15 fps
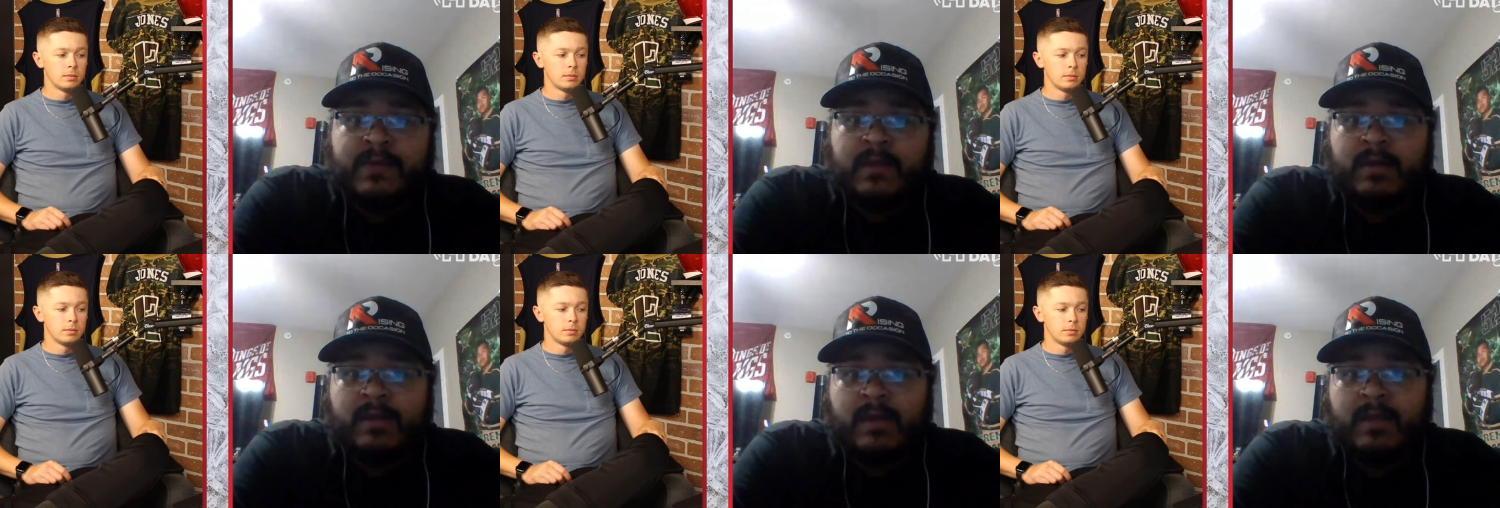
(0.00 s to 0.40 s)

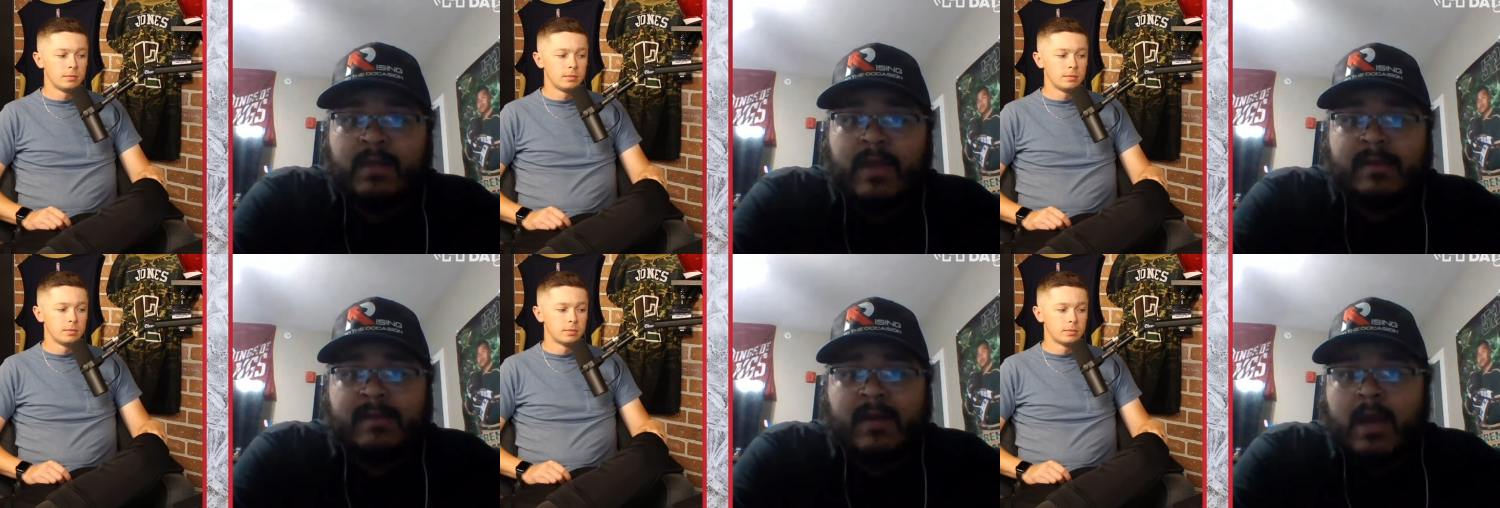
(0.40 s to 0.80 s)
Speaker 1: Who's going
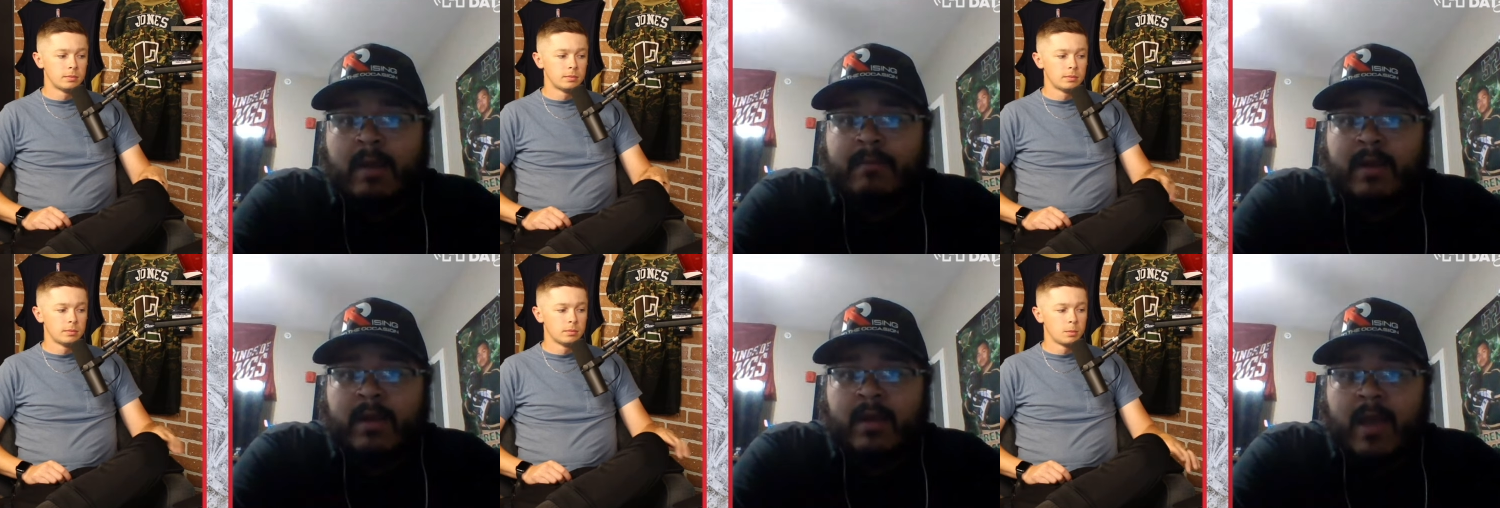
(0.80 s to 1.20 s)
to get that
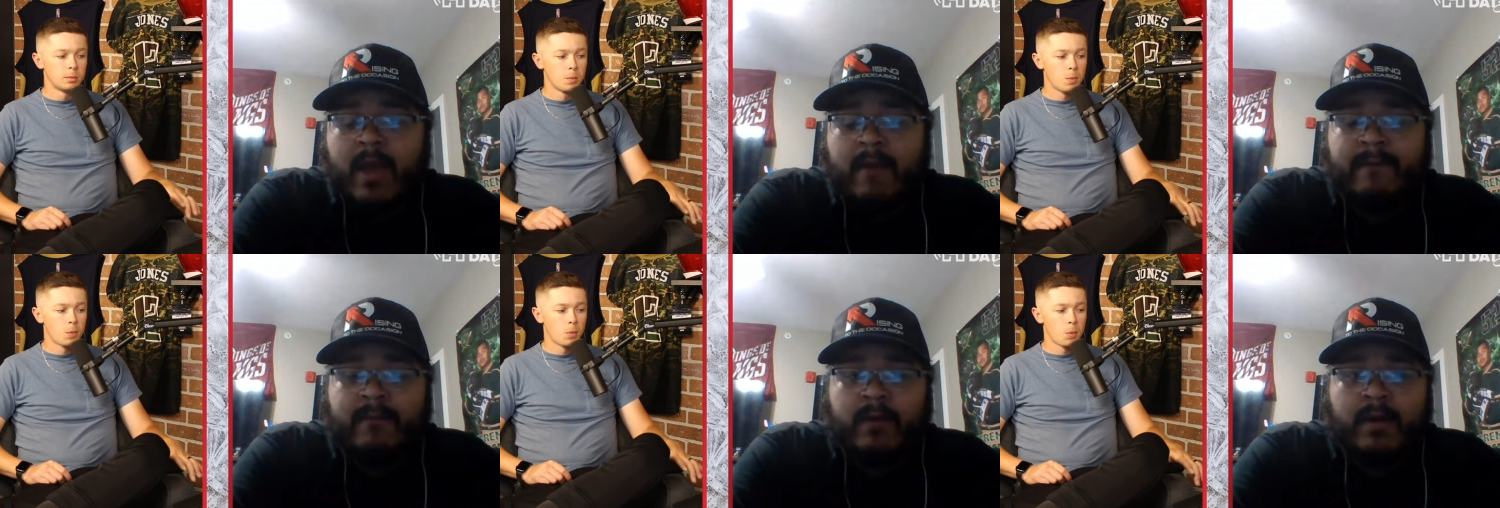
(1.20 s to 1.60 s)

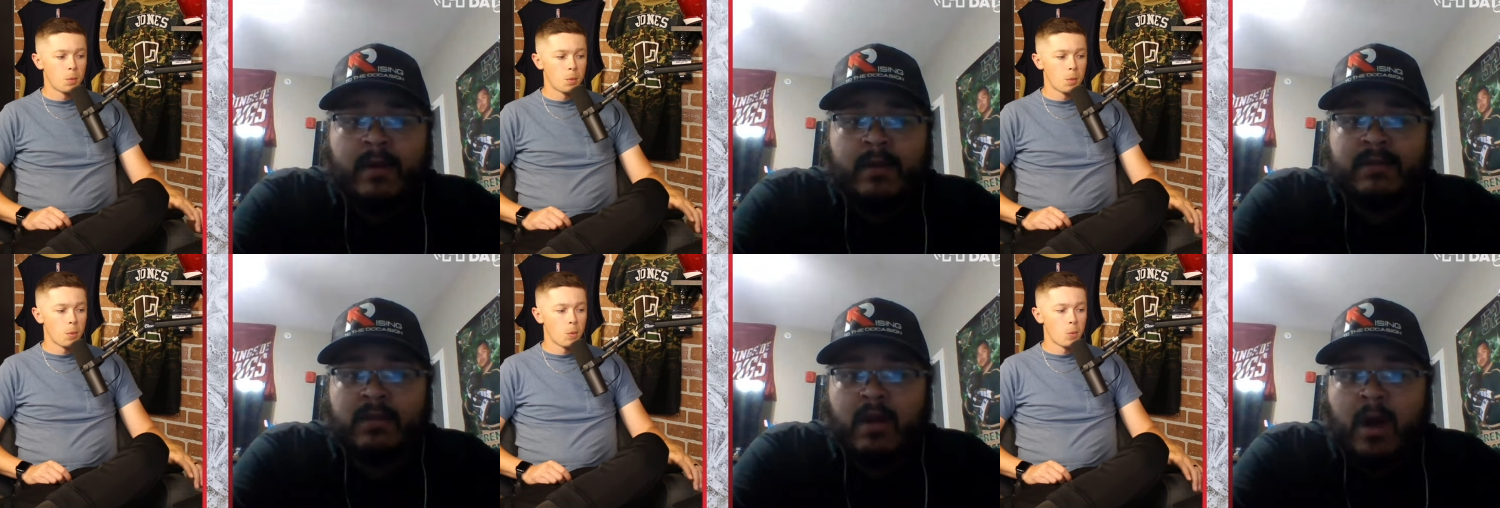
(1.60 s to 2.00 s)
dominant
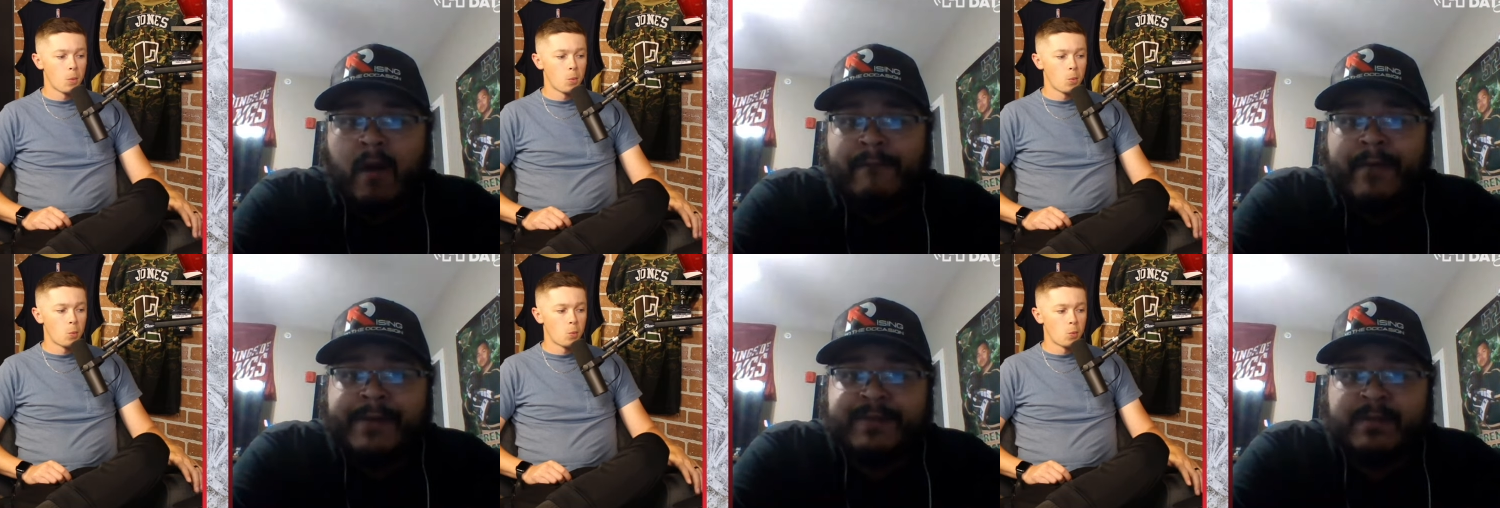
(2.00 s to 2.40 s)
effort into
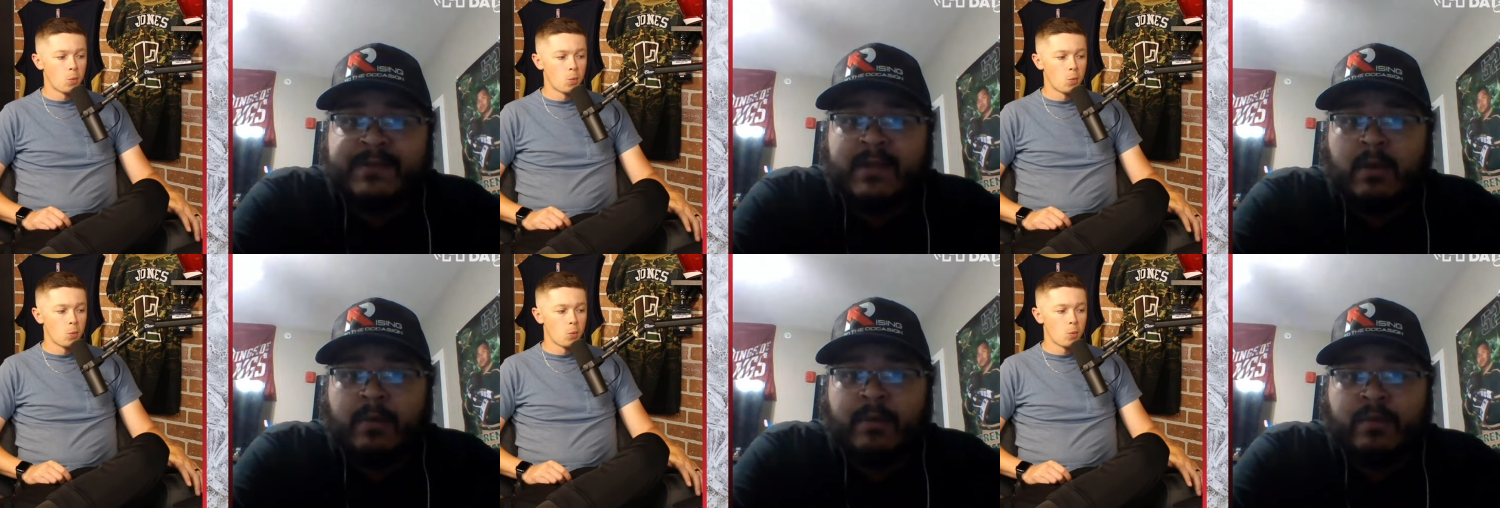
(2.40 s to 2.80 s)
the
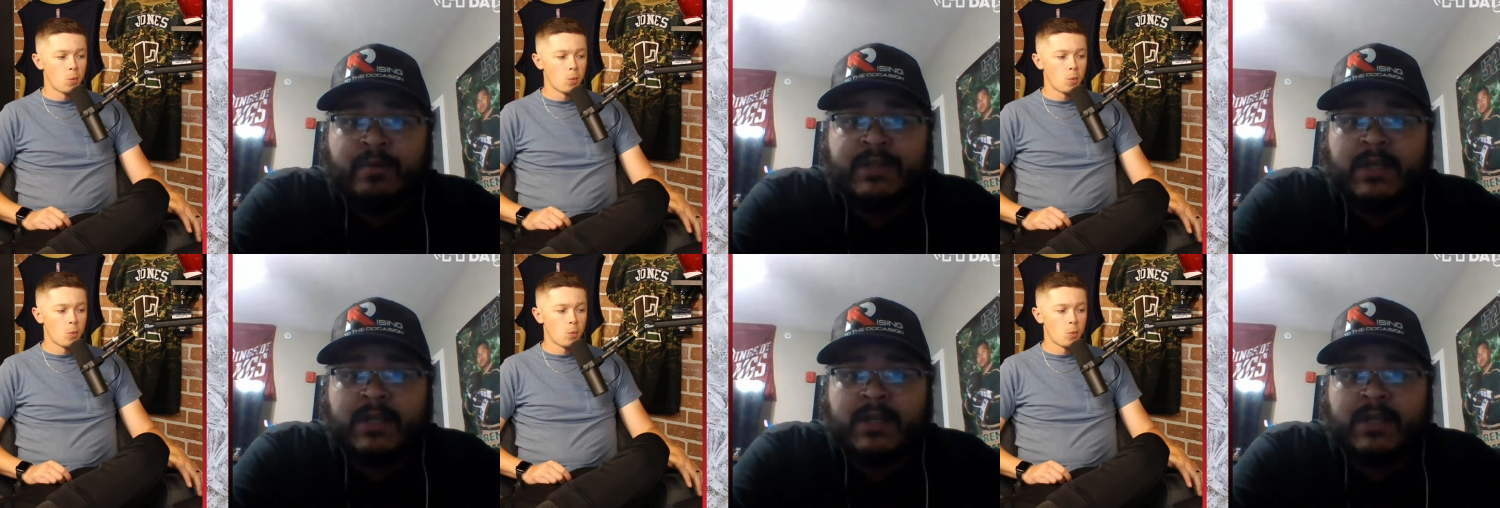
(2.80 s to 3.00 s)
offensive zone?